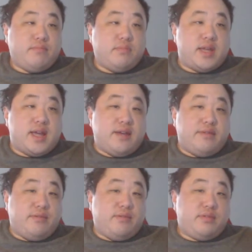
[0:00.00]

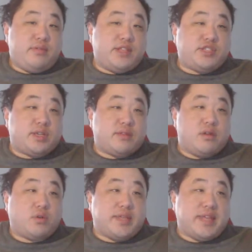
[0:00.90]
And that's it.
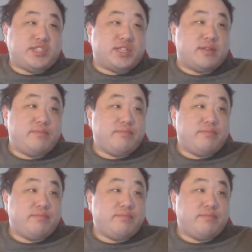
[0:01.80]
Okay, that's it.